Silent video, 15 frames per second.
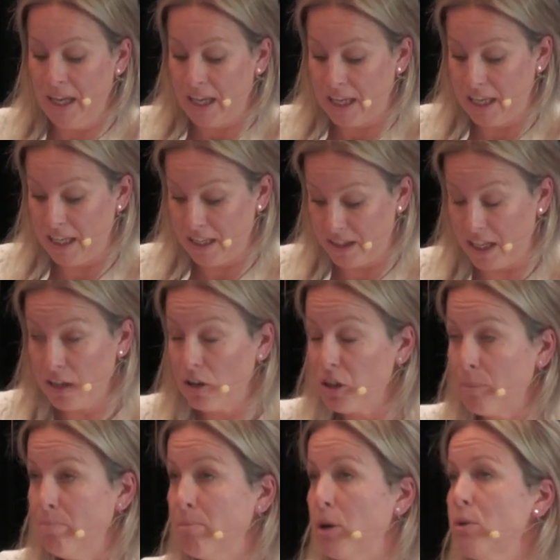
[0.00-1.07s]
They are
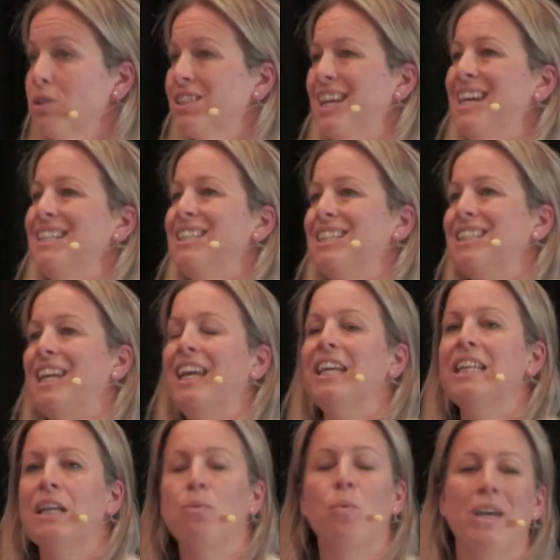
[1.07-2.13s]
the most
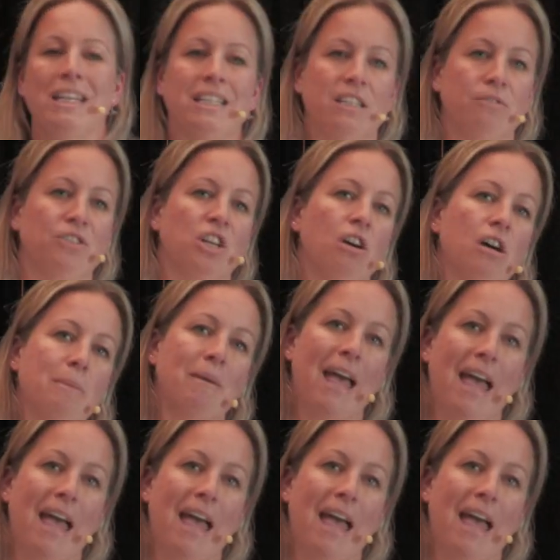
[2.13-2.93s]
entertaining waste of time